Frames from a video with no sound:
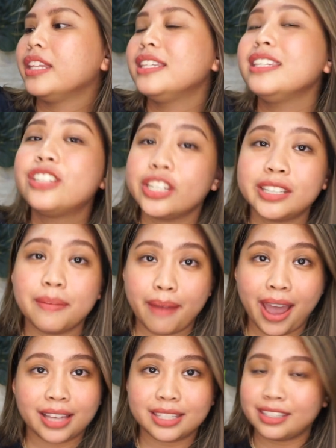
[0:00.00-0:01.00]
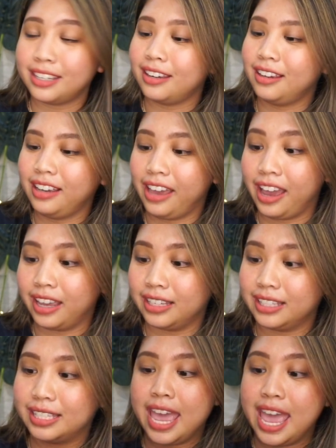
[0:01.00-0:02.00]
This is just a mask,
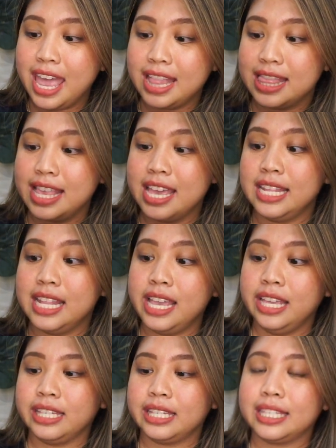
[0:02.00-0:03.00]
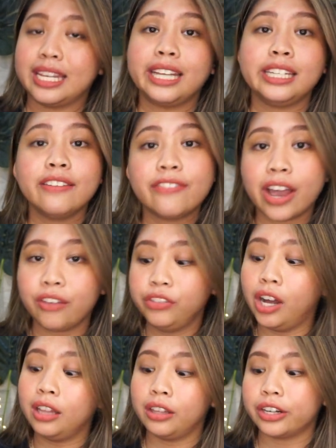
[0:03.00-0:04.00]
guys. And it is $95.
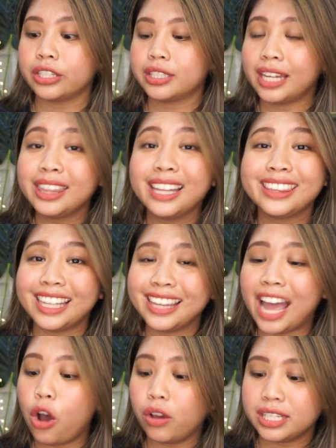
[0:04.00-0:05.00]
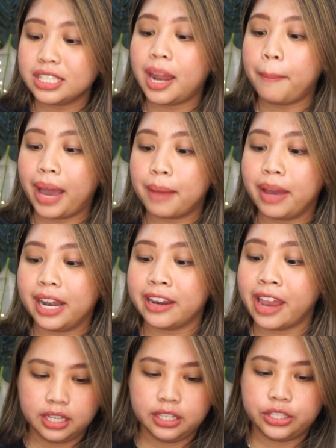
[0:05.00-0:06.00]
Tandang-tanda ako kasi napakamahal
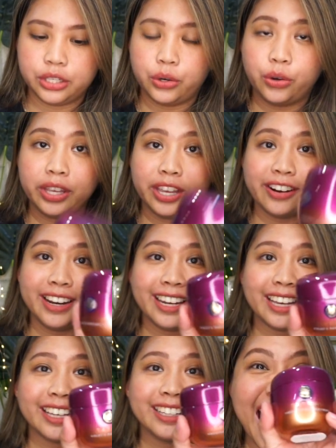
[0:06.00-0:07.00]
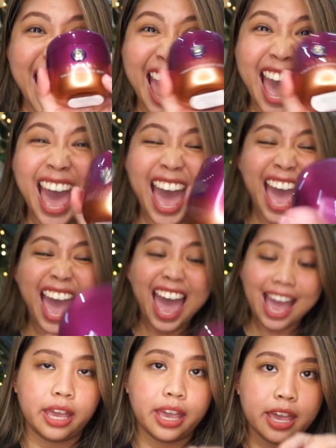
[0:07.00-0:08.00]
niya. So here it is.
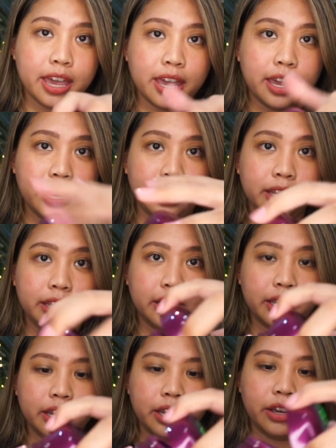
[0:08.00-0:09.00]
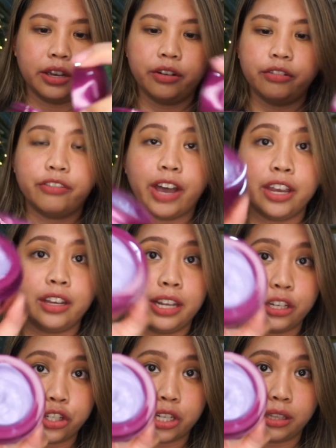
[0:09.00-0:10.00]
And
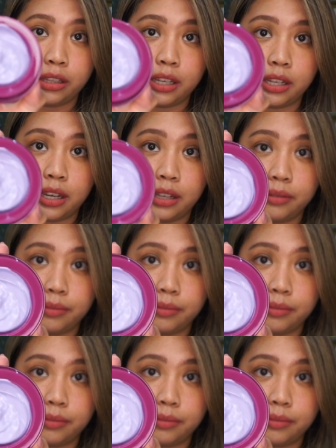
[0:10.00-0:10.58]
violet siya, tingnan.